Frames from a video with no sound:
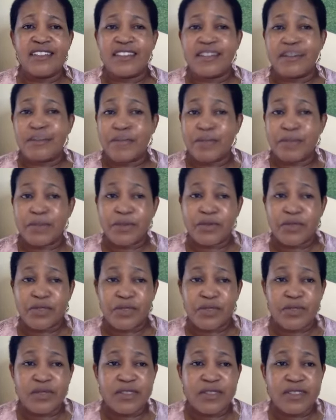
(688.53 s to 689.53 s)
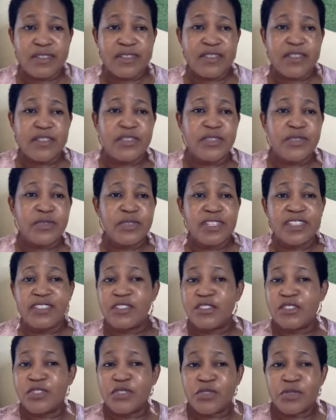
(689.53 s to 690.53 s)
There are people to listen to.
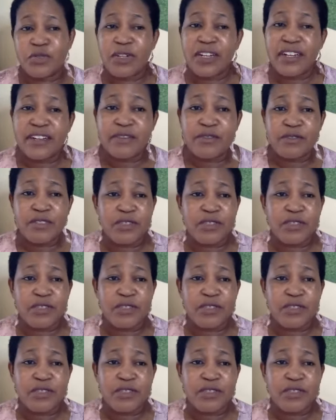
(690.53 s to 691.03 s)
And you do have